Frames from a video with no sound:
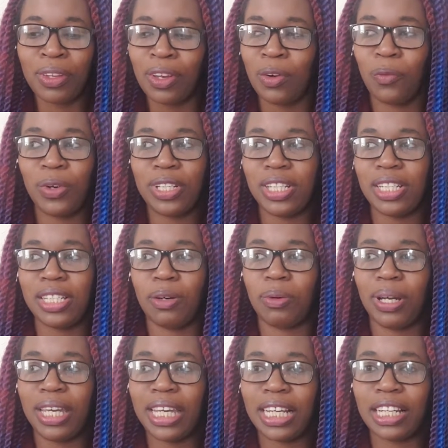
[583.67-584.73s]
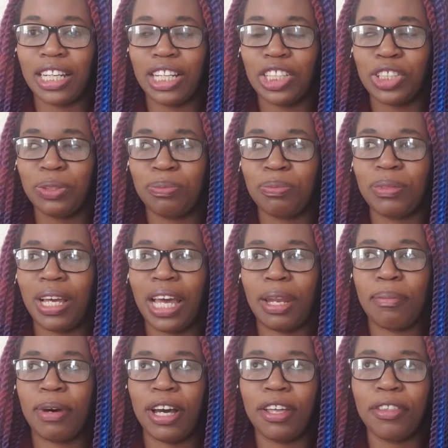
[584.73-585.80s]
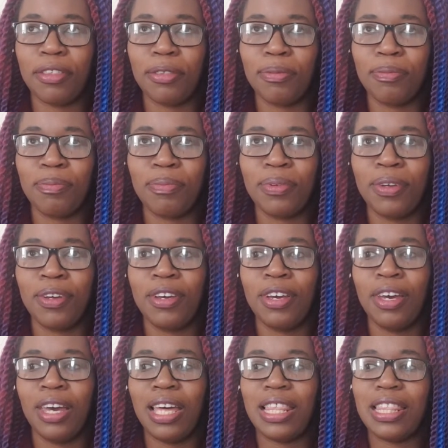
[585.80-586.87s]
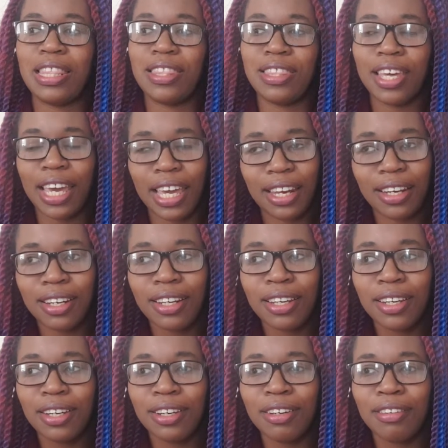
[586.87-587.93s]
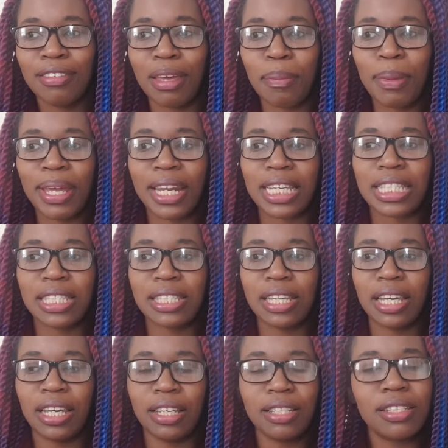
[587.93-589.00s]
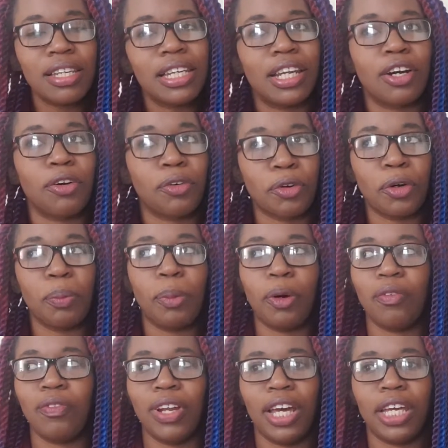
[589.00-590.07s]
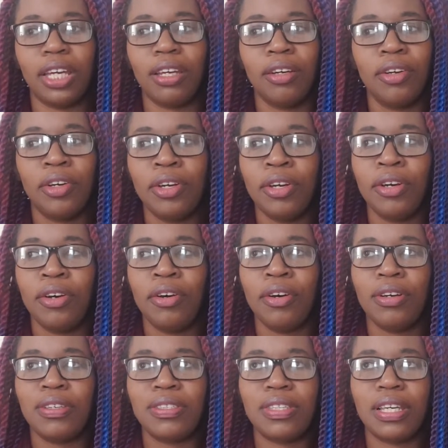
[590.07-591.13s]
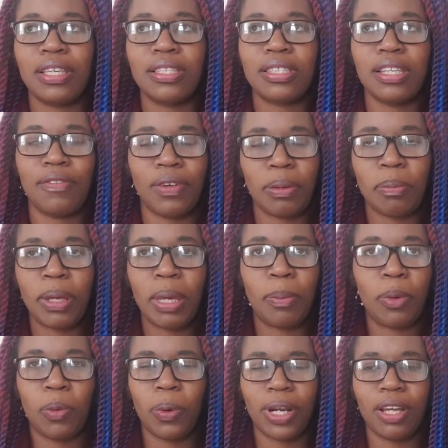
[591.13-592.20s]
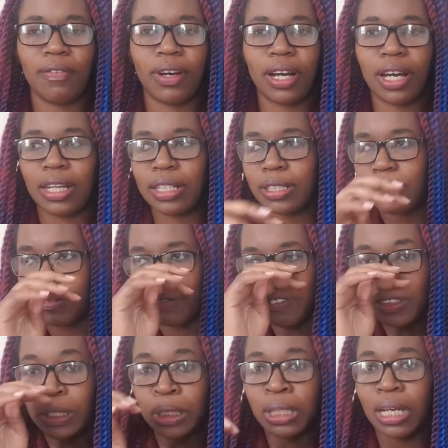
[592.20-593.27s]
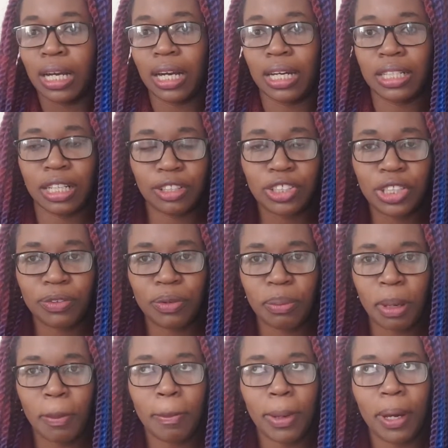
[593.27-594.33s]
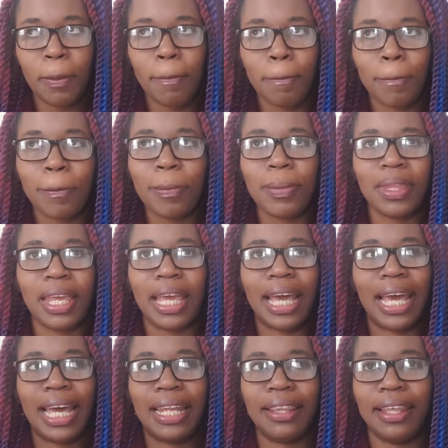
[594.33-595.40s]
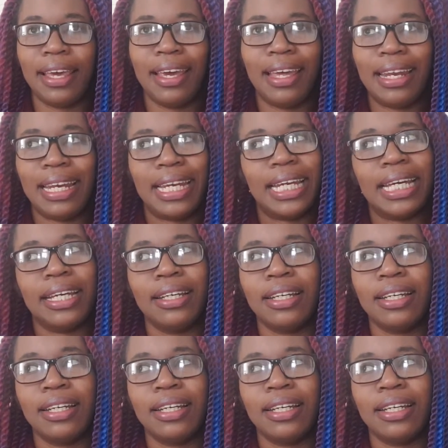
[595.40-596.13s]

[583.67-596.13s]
we did our English and math, then they made us sit in a group of like 6-7 people, whatever. I can't actually remember. And then